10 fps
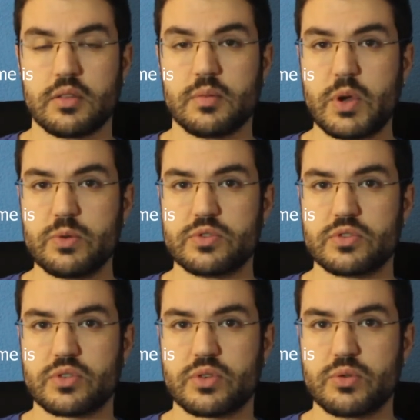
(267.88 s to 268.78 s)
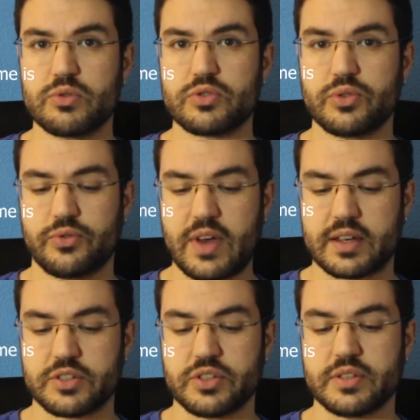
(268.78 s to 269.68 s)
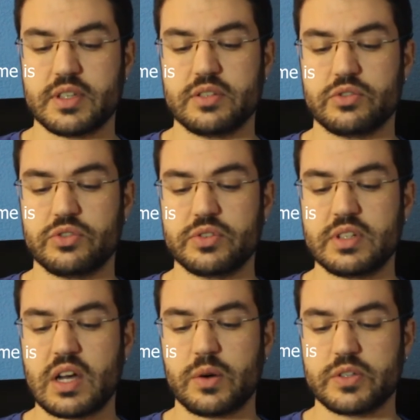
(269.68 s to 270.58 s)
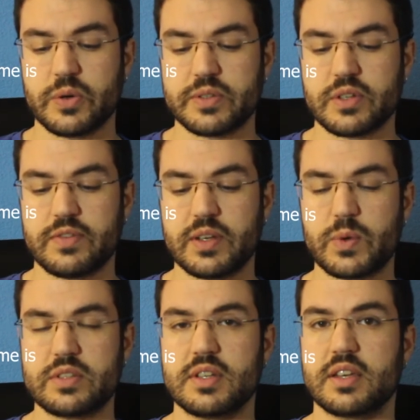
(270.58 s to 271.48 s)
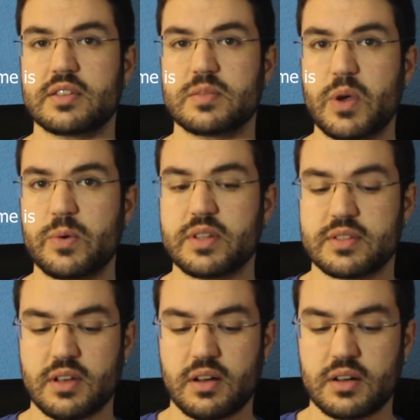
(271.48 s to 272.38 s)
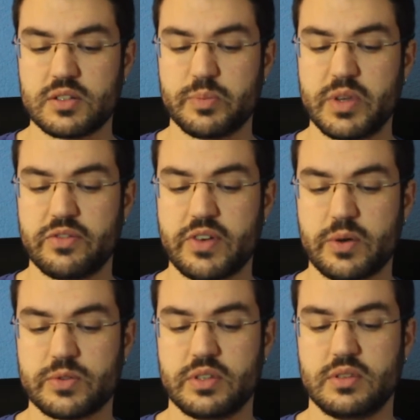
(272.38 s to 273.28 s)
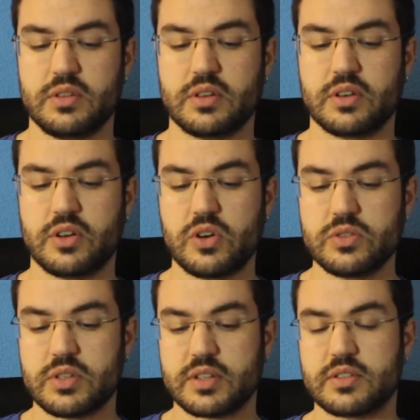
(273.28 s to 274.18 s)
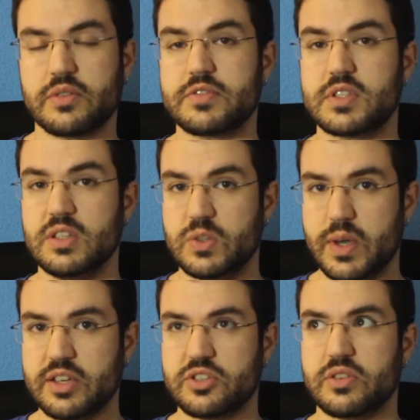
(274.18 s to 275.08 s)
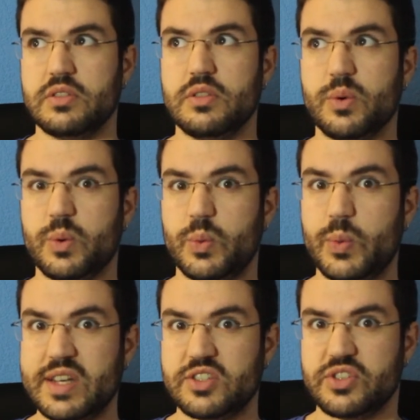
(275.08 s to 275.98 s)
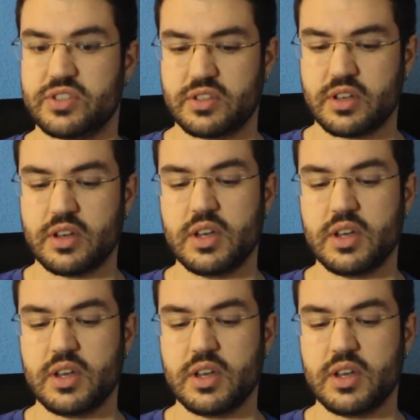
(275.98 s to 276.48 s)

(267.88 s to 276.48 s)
The most crucial factors introducing our choice of linguistic exponents are to be found in the context of the situation, the register.